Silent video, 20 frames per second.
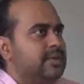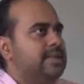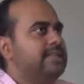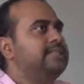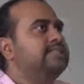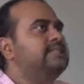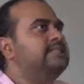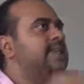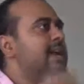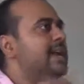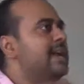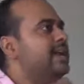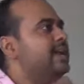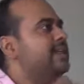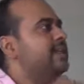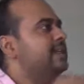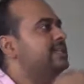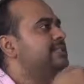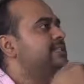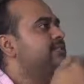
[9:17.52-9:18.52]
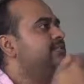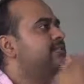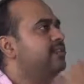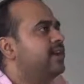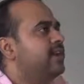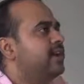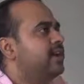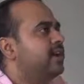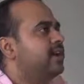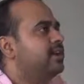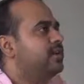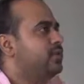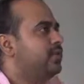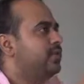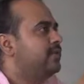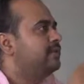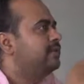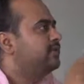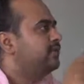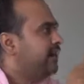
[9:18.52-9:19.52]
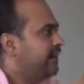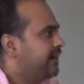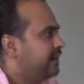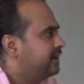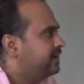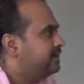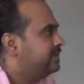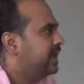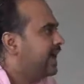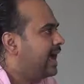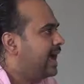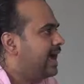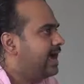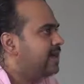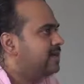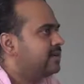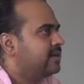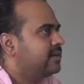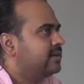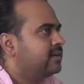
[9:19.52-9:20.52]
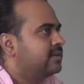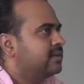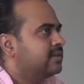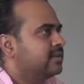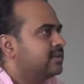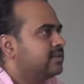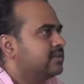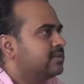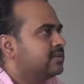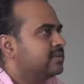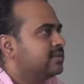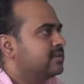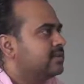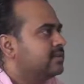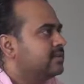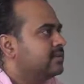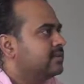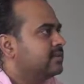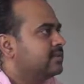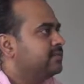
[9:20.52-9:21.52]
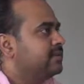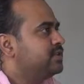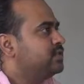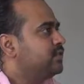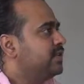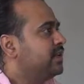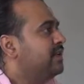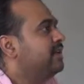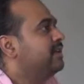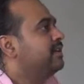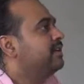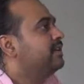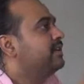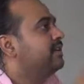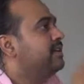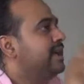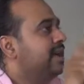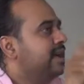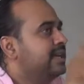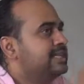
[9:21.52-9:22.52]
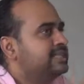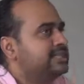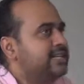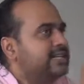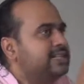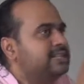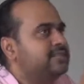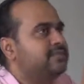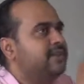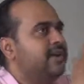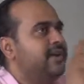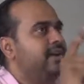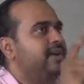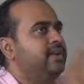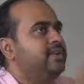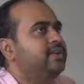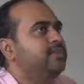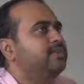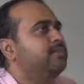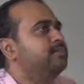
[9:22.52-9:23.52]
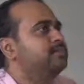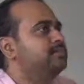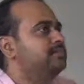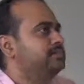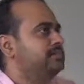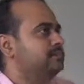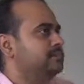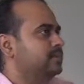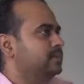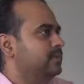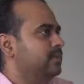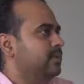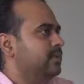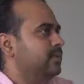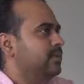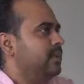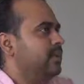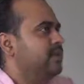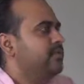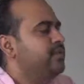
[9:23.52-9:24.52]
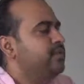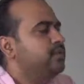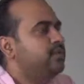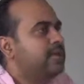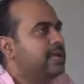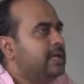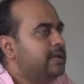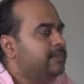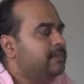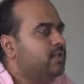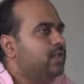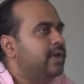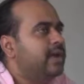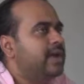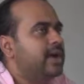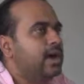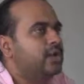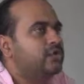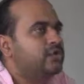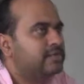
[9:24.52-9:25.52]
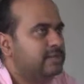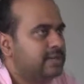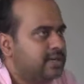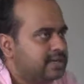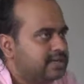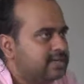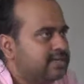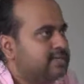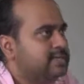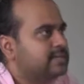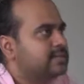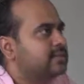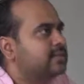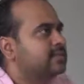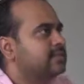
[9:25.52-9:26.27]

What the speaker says: Inside is where you will find that which will really satisfy you. If you keep going outwards,